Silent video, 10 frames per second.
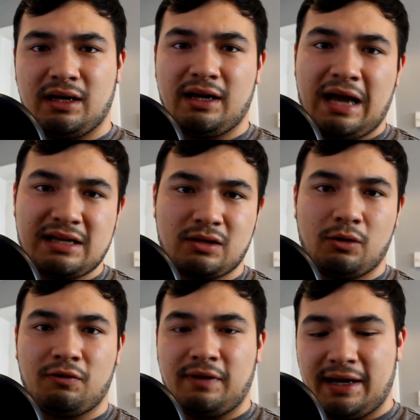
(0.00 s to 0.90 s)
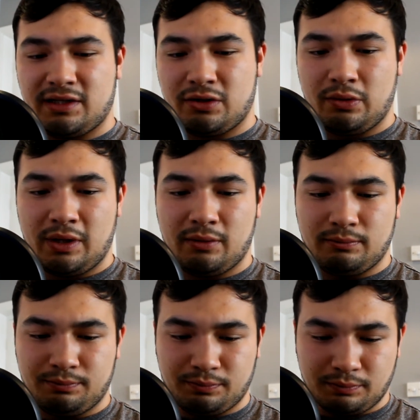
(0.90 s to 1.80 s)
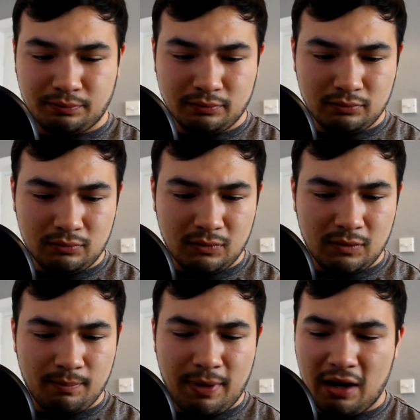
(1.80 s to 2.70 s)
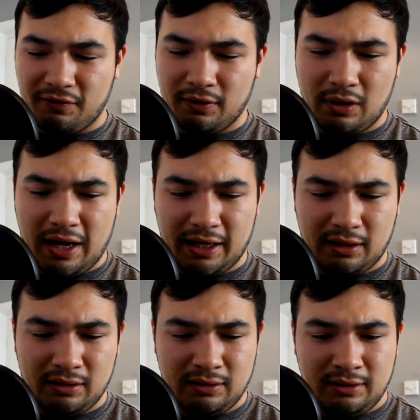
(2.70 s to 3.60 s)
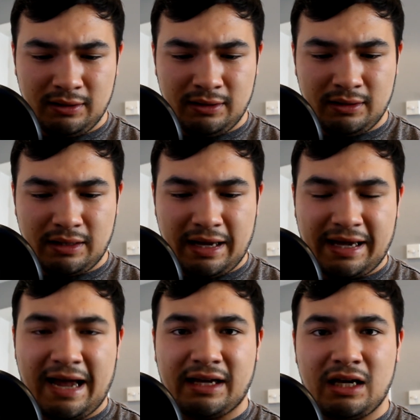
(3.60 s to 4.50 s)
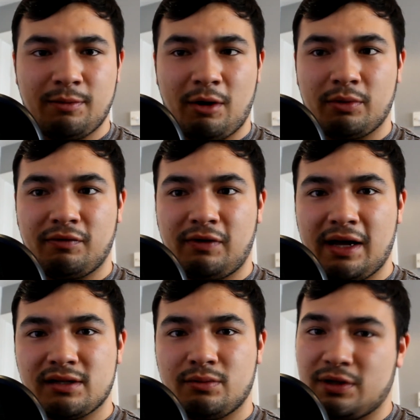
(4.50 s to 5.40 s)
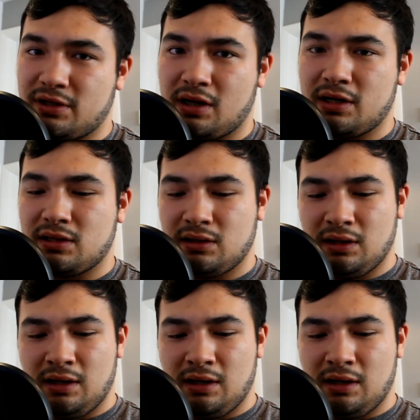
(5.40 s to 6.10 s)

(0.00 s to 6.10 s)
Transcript: It has a lot of flex to it, but I feel like it can keep up with the flex, which is nice.